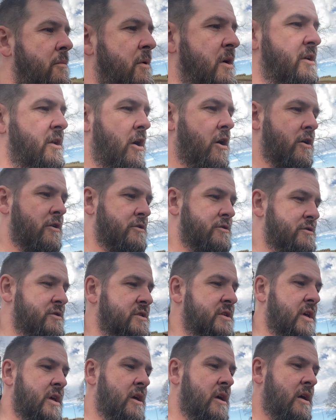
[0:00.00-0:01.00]
My
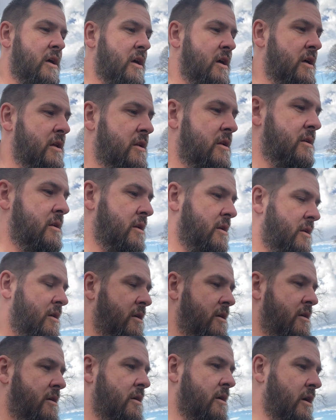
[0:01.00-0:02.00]
daughters and
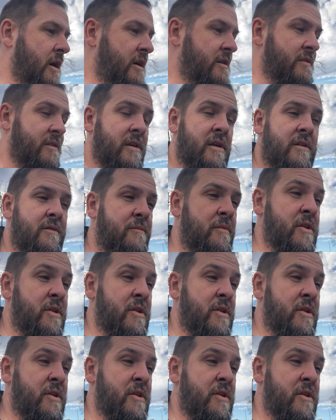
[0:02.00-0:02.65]
Lexi have